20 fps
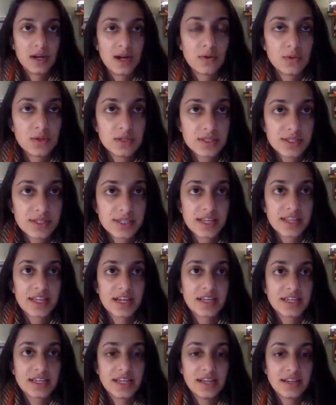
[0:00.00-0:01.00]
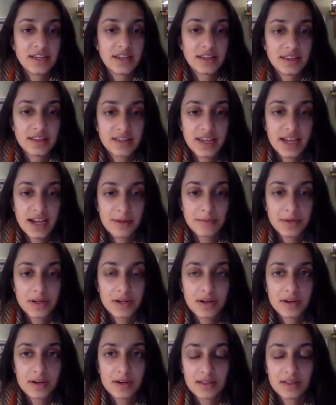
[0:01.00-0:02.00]
I will say that taking the gap
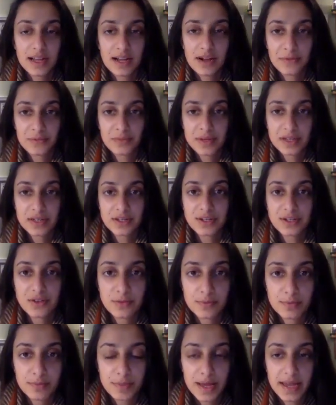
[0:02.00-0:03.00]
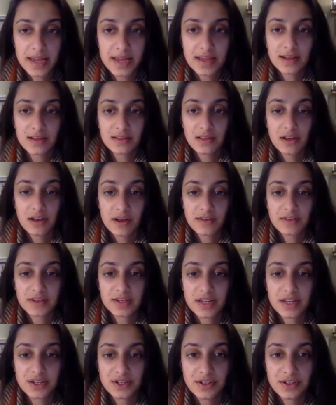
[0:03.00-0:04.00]
year allowed me to pay a lot of
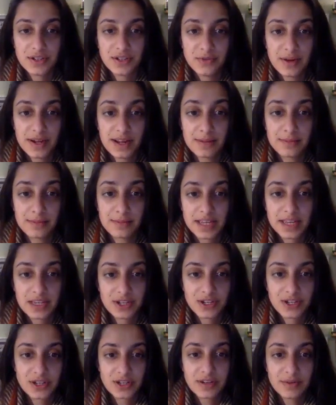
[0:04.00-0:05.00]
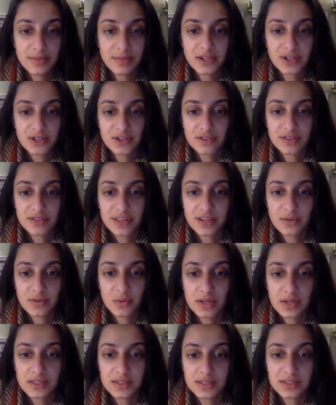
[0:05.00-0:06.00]
attention to my application and make sure that it
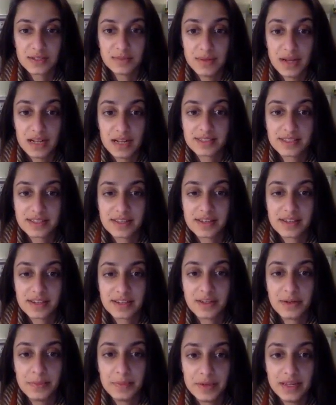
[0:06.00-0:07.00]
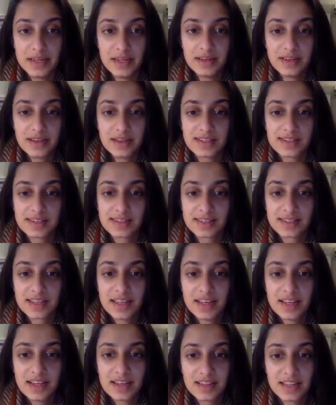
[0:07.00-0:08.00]
was the best that it could be. Because
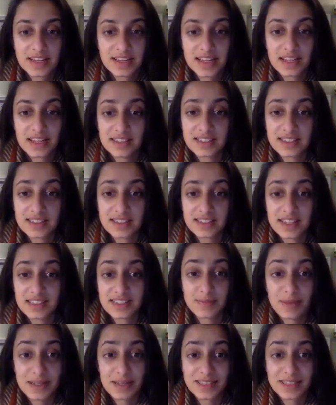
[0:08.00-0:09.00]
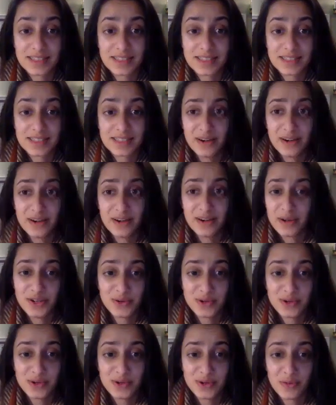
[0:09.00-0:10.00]
like Kelly said, it's expensive. I didn't want
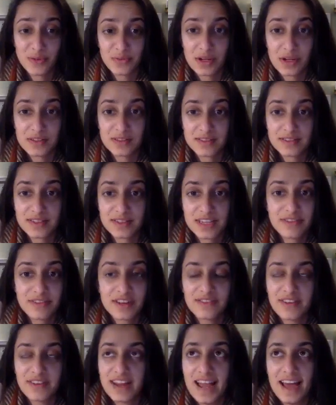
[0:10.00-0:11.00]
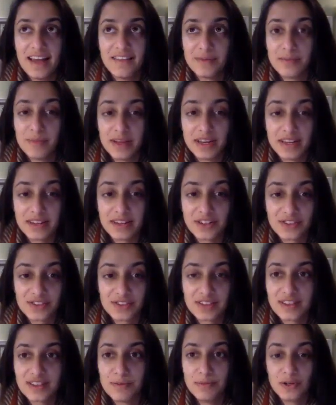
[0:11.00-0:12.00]
to do it more than once. Even if I had the money, just
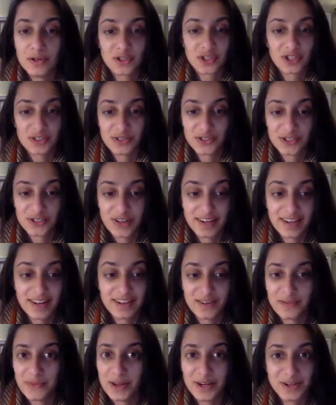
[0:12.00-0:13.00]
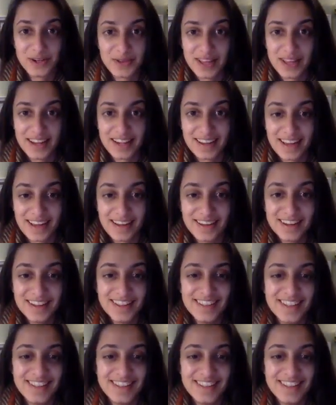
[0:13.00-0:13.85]
like the emotional strain, I didn't want to do that again.